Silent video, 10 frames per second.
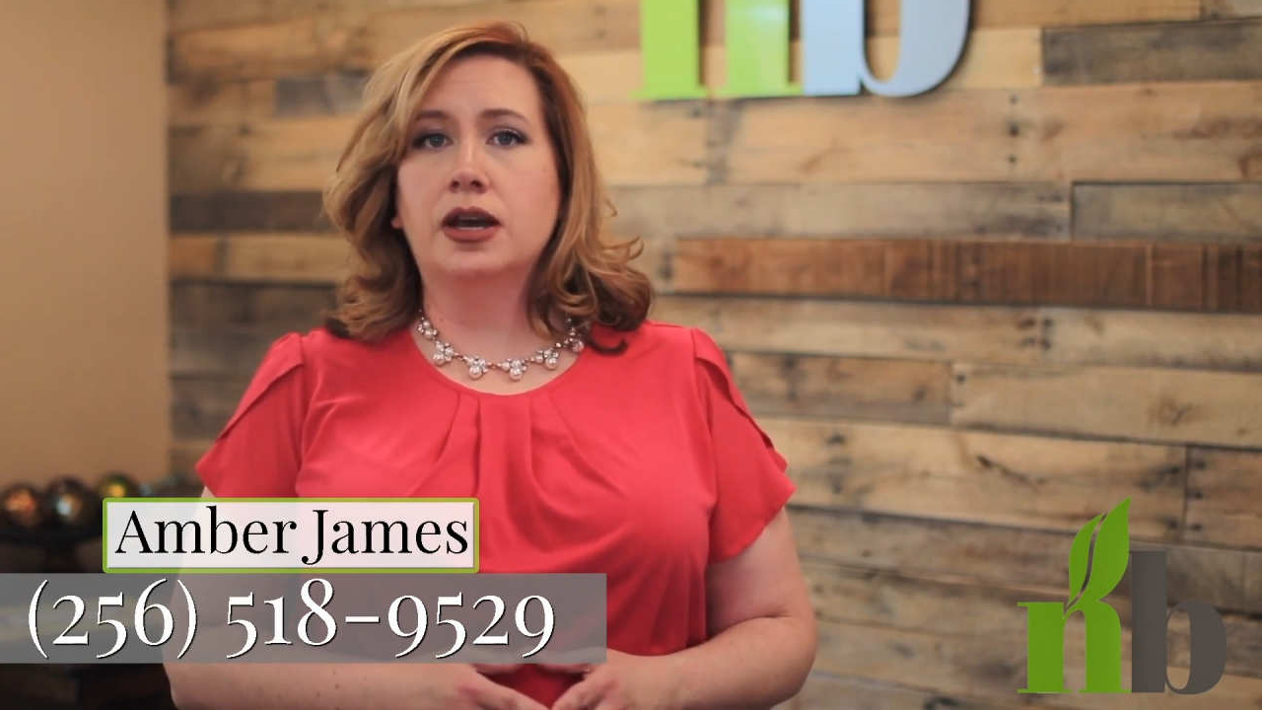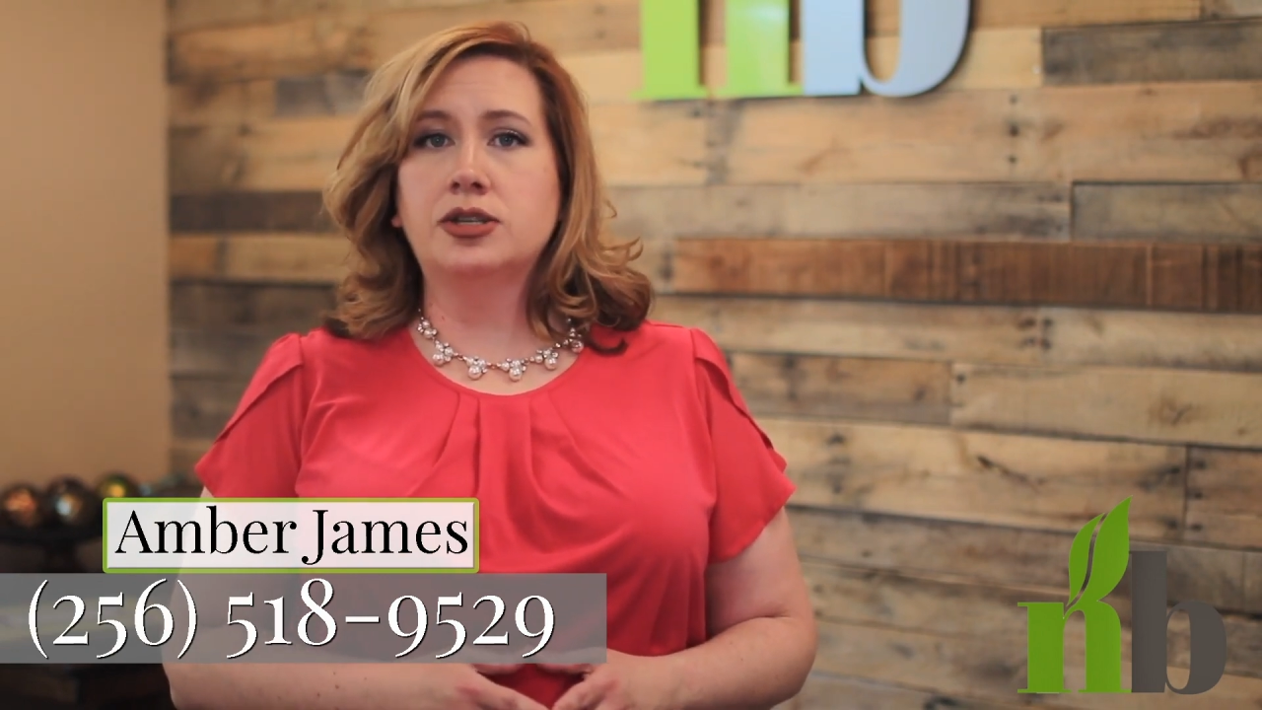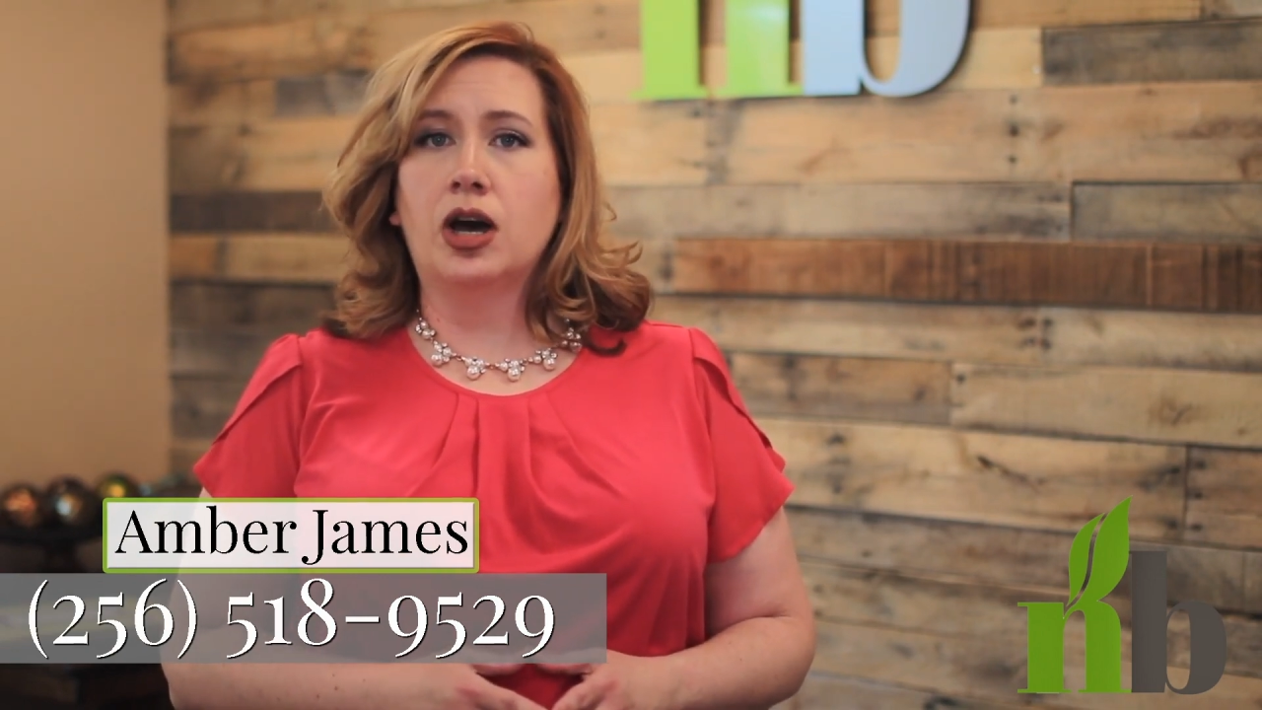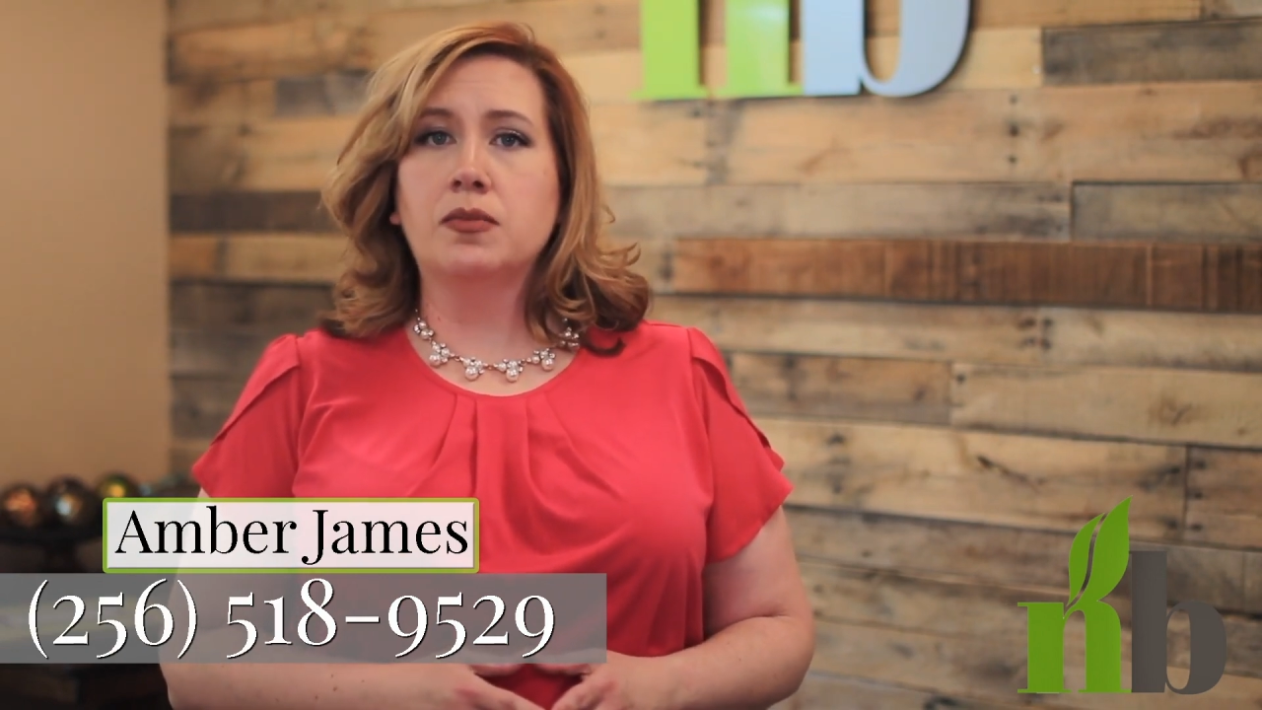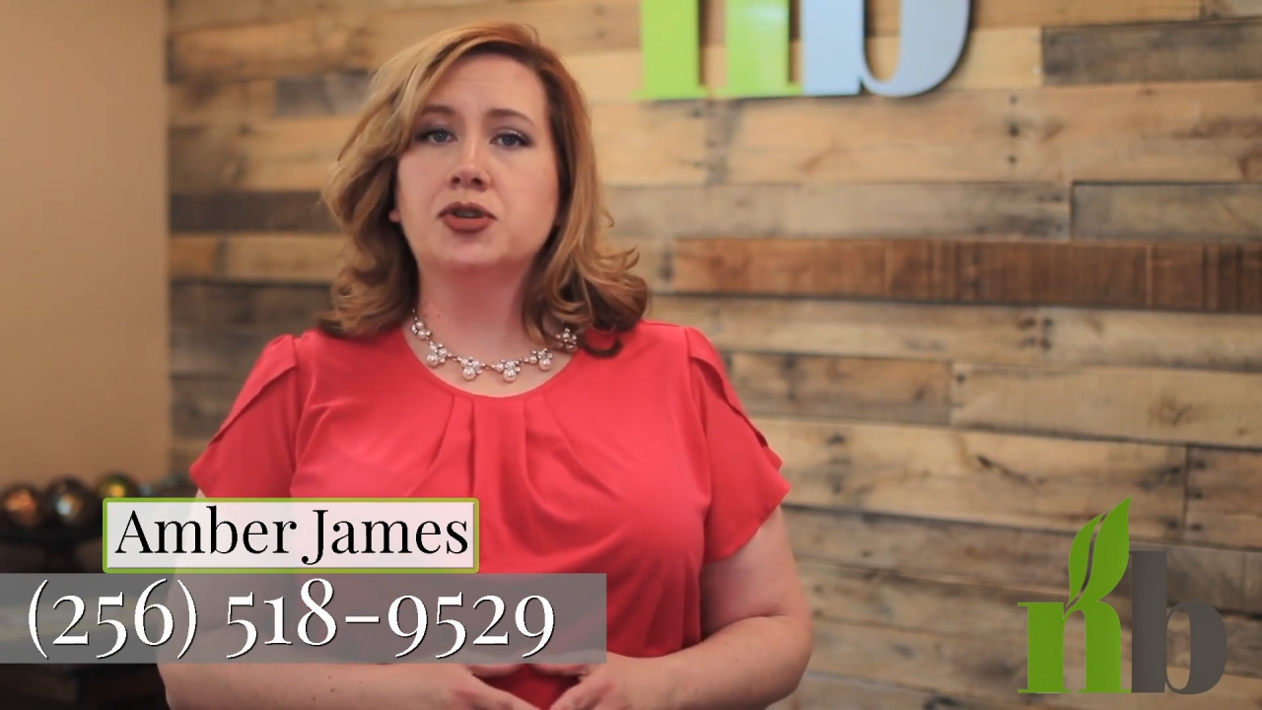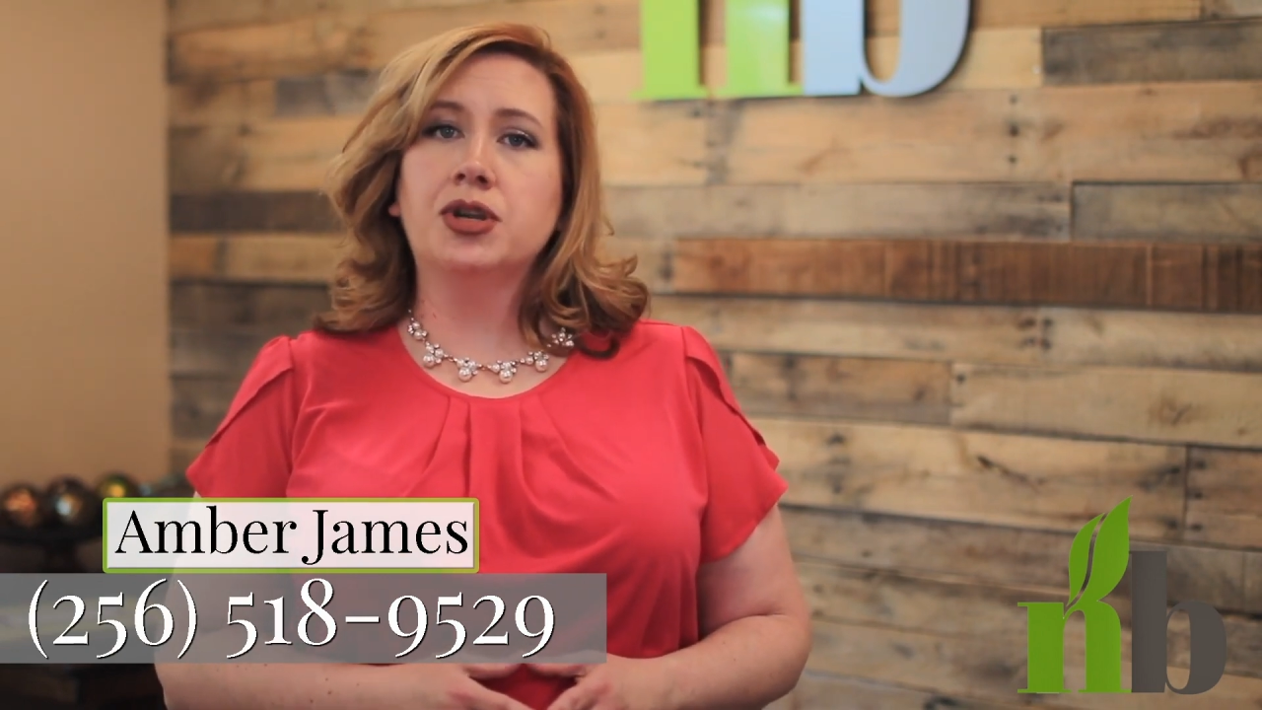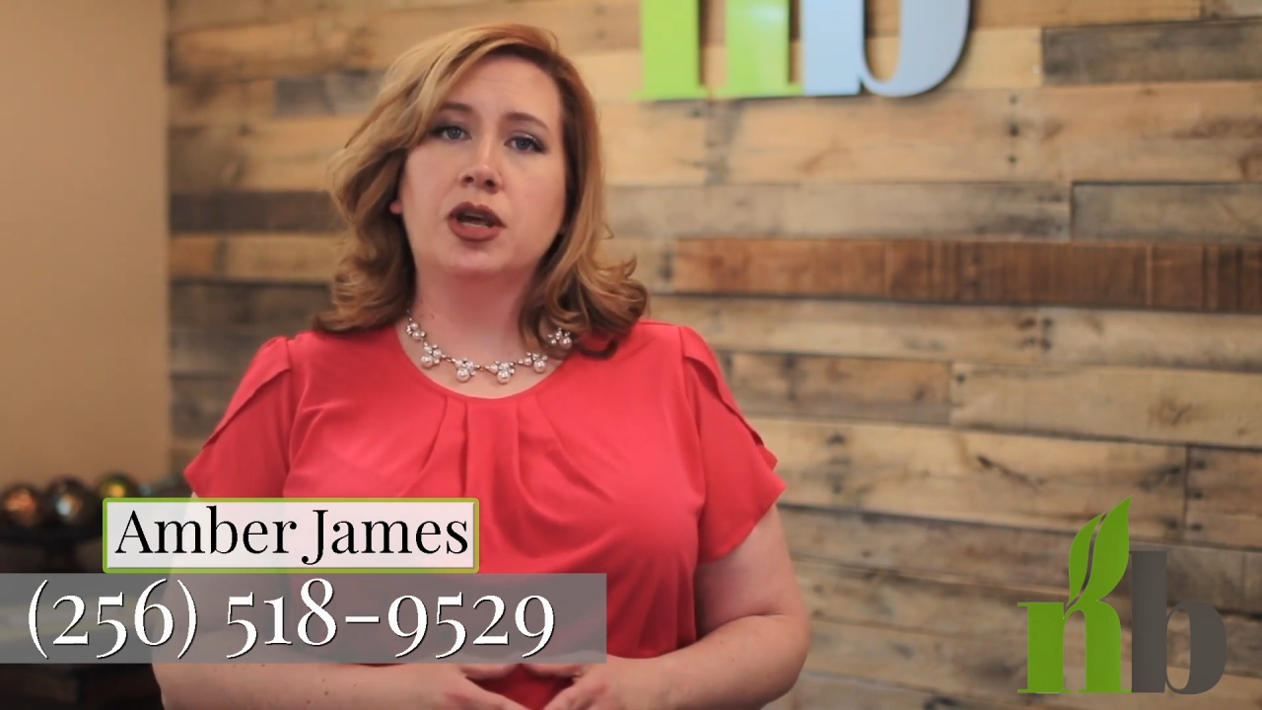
adoption,